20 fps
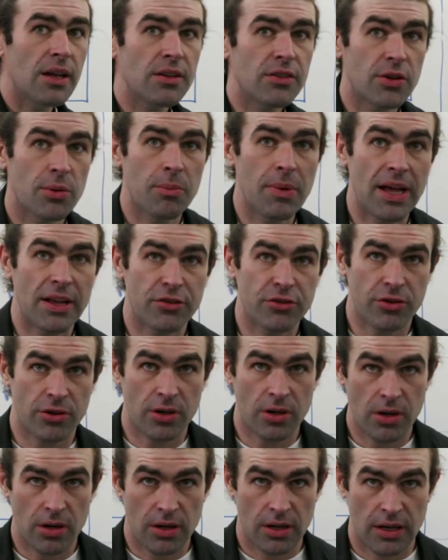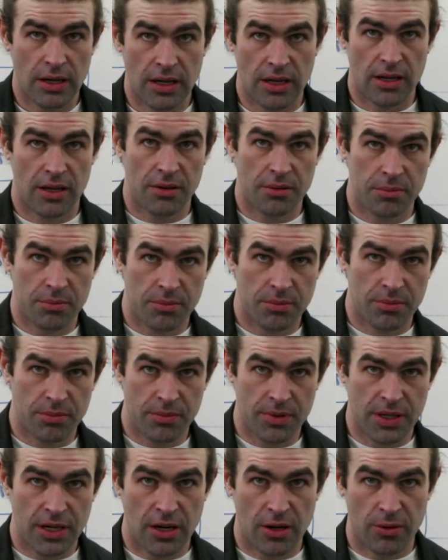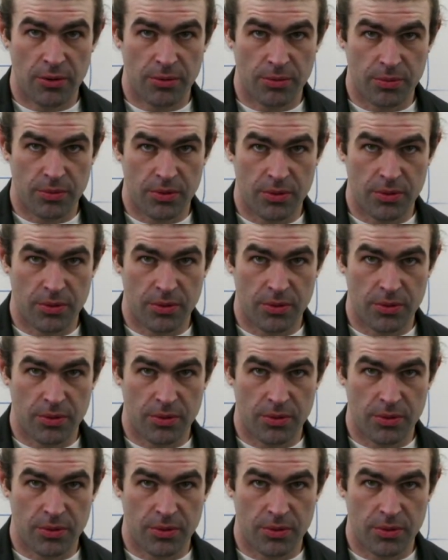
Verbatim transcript: to measure, uh, you know,